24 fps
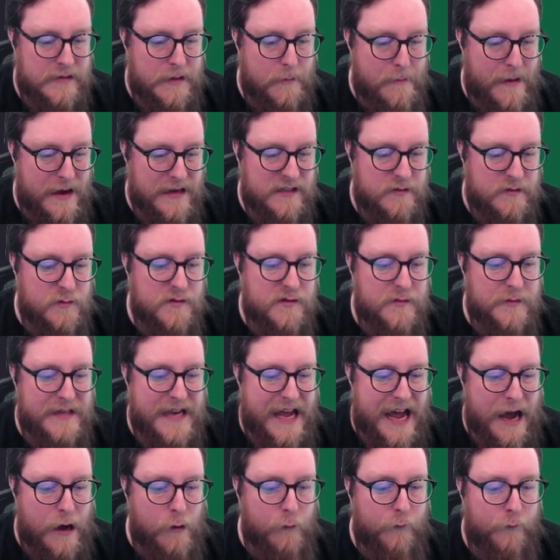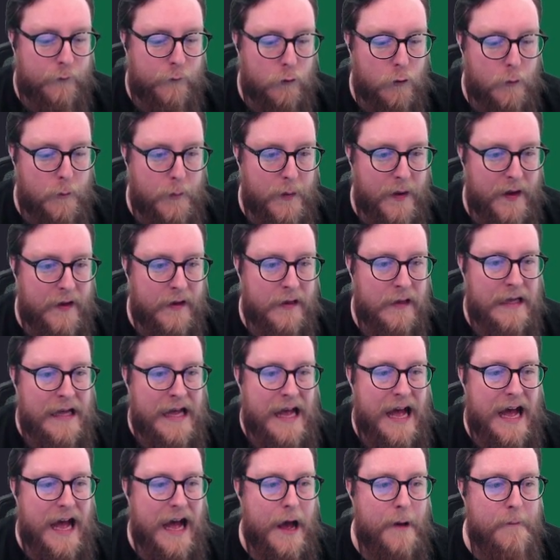Saint-Maximin's been out for a bit,
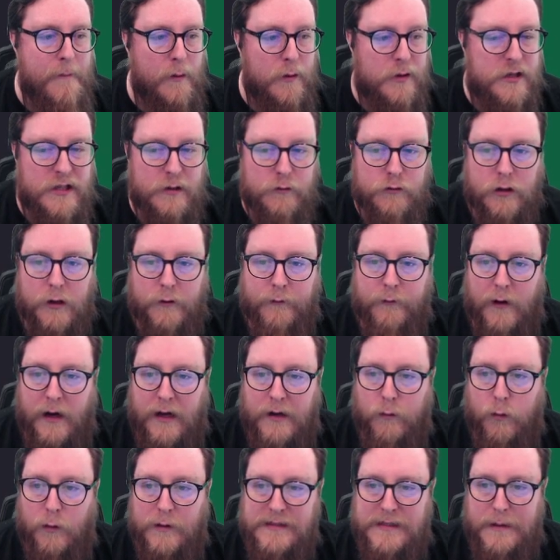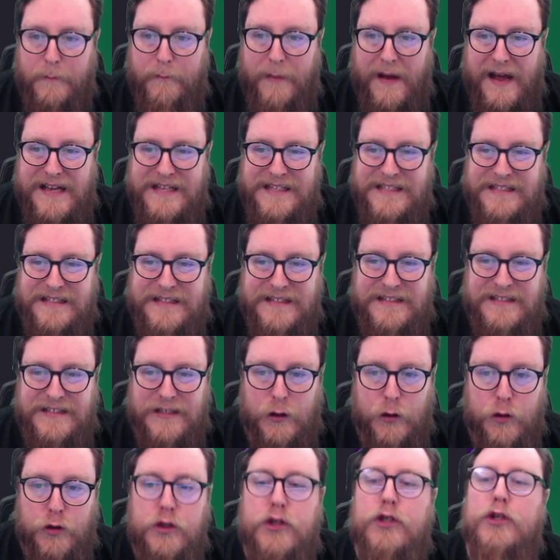but we're still trying to find what is the best
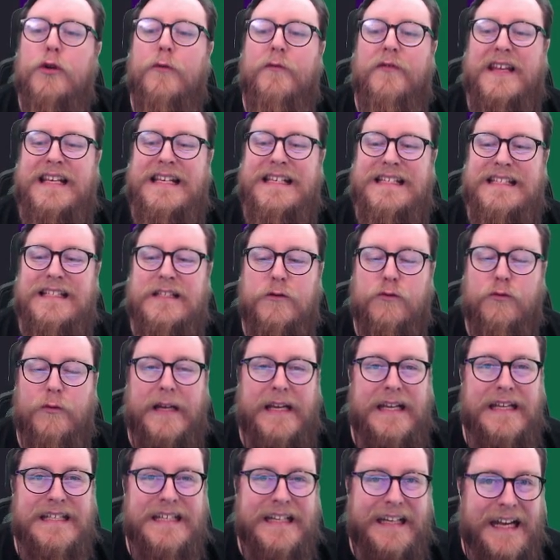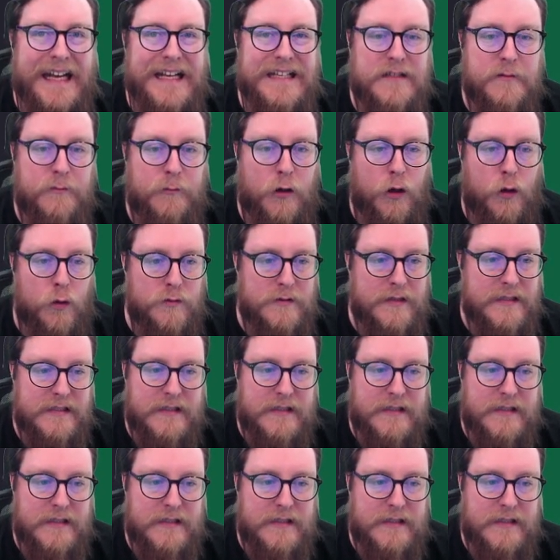solution of these three to get some goals.